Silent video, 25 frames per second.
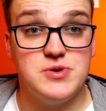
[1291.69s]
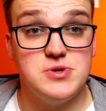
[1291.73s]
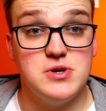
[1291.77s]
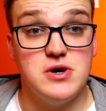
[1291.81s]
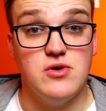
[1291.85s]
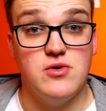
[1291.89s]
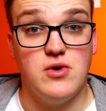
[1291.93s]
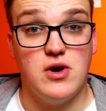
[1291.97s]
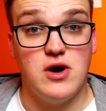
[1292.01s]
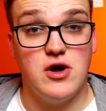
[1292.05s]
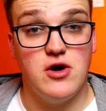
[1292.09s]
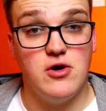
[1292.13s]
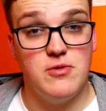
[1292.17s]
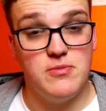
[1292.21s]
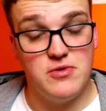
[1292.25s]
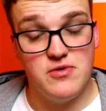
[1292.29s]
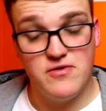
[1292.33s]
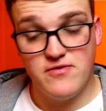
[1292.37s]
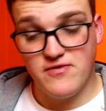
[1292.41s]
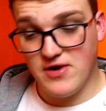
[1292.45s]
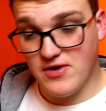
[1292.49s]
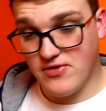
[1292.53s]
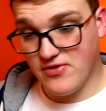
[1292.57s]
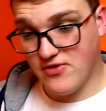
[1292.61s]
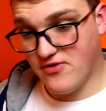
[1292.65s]
so i hope you
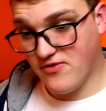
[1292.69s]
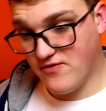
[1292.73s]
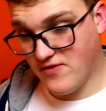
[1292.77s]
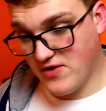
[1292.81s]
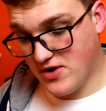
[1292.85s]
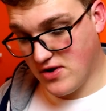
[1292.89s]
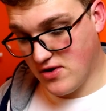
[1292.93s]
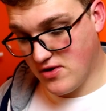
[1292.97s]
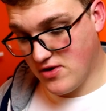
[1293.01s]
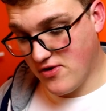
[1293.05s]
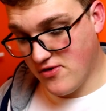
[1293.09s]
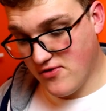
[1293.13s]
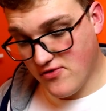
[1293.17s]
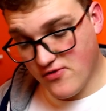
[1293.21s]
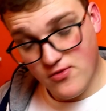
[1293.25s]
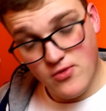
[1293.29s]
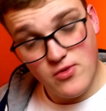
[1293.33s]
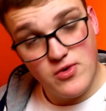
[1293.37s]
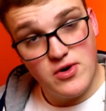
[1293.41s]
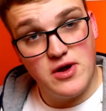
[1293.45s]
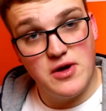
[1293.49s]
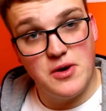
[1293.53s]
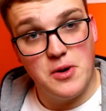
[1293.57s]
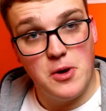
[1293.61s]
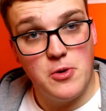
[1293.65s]
found this video
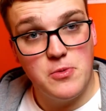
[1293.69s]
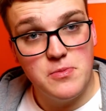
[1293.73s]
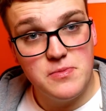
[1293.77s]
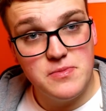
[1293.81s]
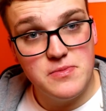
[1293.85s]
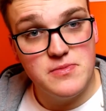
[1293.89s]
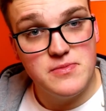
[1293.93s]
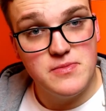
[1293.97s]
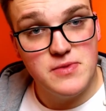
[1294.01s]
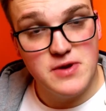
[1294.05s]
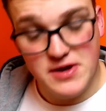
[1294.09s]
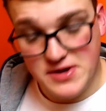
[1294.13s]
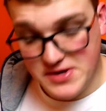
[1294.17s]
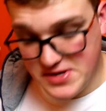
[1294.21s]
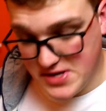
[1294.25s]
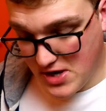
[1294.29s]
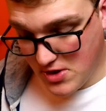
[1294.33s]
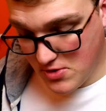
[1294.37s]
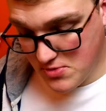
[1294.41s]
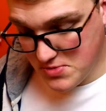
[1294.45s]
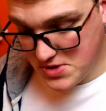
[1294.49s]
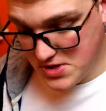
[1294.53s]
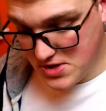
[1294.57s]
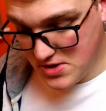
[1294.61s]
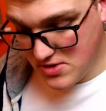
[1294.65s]
useful and i hope it's
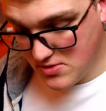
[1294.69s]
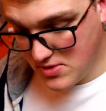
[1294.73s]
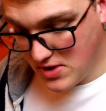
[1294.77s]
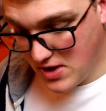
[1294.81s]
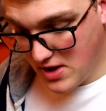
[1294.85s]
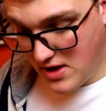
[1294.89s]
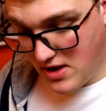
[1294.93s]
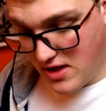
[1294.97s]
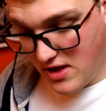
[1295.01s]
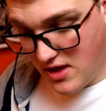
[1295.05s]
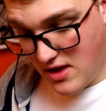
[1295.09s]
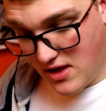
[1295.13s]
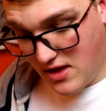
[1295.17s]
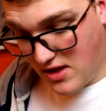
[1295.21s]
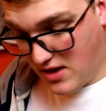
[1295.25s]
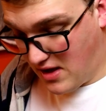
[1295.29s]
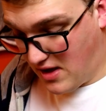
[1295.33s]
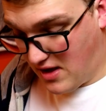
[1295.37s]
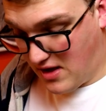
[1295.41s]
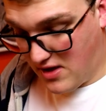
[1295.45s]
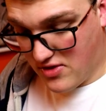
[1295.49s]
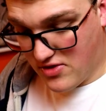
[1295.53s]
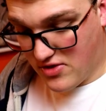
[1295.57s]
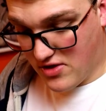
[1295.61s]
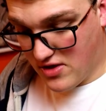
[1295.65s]
helped you
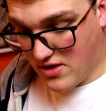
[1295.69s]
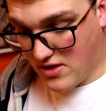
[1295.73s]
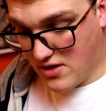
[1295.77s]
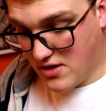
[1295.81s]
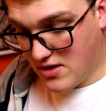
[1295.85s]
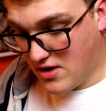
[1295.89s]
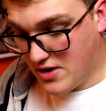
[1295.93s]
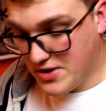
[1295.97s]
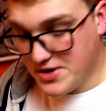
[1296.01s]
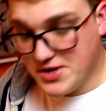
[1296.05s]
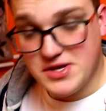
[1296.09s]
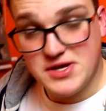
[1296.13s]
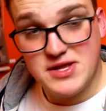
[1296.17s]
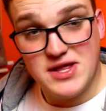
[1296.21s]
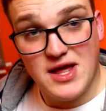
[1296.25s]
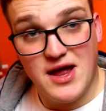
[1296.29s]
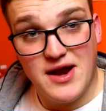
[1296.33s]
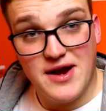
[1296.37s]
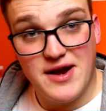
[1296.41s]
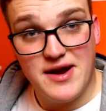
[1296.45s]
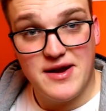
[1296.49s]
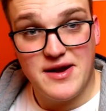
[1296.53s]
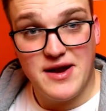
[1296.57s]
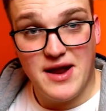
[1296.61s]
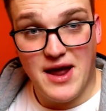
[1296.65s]
either
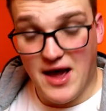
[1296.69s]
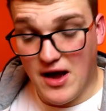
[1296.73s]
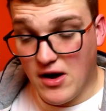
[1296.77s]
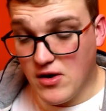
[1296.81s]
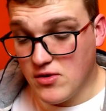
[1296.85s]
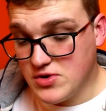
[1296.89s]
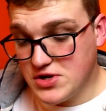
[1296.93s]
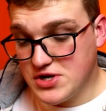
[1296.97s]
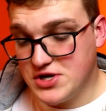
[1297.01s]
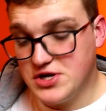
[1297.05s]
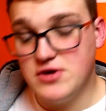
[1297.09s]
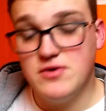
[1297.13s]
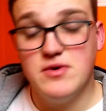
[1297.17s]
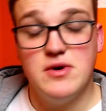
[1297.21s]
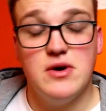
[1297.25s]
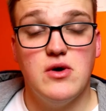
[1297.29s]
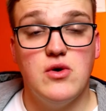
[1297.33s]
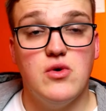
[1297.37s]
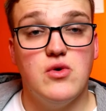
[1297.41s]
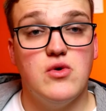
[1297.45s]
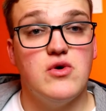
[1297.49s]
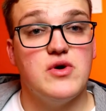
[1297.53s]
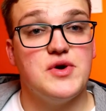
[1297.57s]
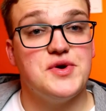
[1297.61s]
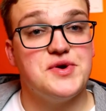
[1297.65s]
understand how to do it
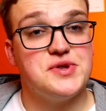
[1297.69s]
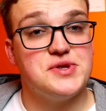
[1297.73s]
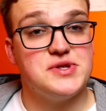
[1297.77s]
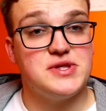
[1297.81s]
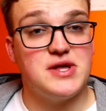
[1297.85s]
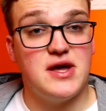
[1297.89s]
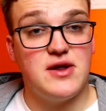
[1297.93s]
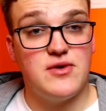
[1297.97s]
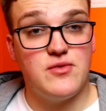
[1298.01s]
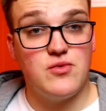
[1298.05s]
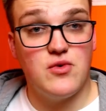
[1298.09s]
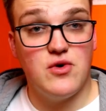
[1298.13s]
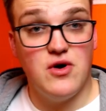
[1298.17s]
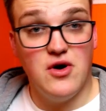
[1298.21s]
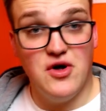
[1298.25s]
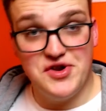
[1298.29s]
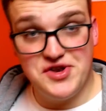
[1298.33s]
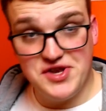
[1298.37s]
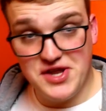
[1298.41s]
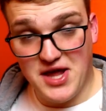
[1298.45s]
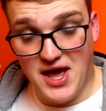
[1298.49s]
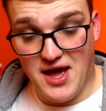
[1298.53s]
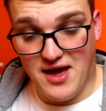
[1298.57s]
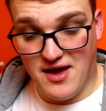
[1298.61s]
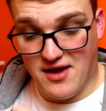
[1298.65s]
or understand what a
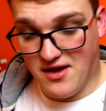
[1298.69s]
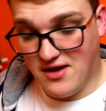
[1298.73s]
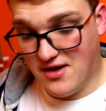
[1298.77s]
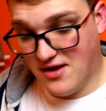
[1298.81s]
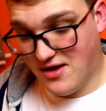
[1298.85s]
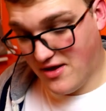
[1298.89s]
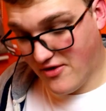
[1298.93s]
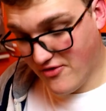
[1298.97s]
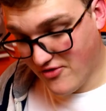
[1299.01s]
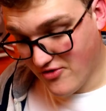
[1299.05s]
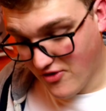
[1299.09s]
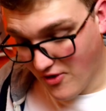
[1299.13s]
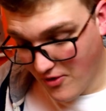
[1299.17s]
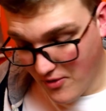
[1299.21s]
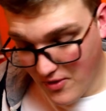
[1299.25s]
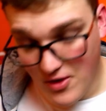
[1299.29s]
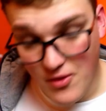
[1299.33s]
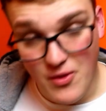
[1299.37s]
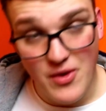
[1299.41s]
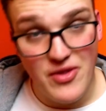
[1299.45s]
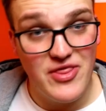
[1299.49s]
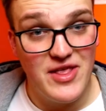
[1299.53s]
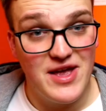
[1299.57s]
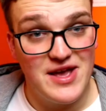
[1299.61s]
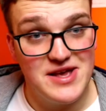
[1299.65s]
tech is
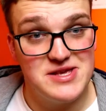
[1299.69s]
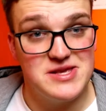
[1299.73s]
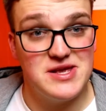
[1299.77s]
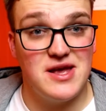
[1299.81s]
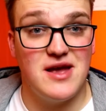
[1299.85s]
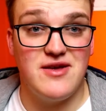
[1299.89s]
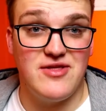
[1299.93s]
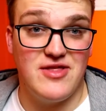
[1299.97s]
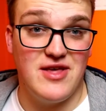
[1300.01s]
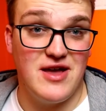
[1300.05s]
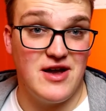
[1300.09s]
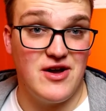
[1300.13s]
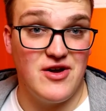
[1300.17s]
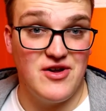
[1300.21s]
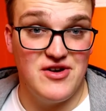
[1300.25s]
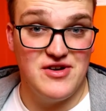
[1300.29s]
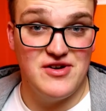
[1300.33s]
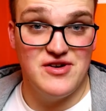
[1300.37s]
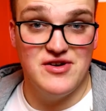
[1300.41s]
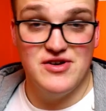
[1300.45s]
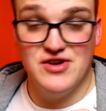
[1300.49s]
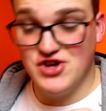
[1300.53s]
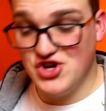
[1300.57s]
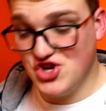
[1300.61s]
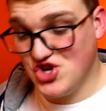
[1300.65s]
doing when they say they're going
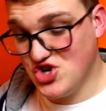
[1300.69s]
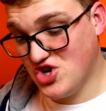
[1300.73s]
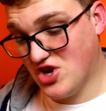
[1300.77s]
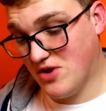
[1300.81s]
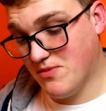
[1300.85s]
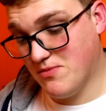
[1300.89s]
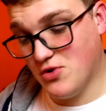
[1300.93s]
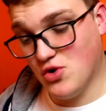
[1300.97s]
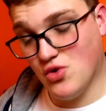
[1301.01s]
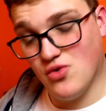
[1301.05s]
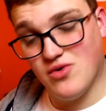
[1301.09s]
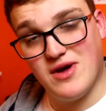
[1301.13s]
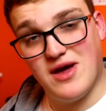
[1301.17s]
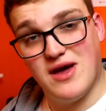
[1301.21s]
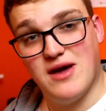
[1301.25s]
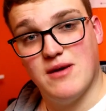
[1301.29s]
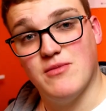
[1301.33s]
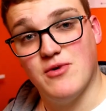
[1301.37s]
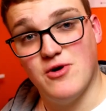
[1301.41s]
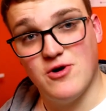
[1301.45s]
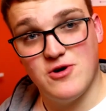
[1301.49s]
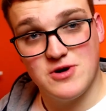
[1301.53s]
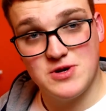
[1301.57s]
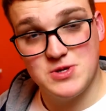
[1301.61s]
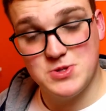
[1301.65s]
to shim your
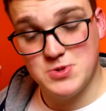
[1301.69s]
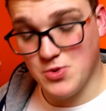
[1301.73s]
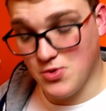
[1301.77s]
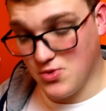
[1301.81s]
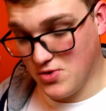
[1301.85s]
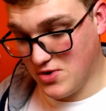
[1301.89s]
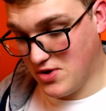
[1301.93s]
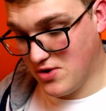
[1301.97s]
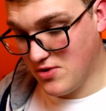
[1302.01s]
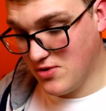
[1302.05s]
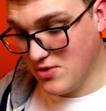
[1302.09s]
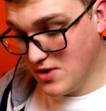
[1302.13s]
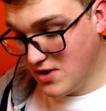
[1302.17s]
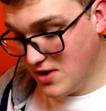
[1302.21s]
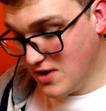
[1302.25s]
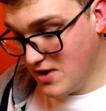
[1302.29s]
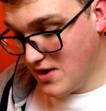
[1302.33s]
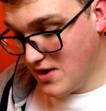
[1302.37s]
gearbox for you.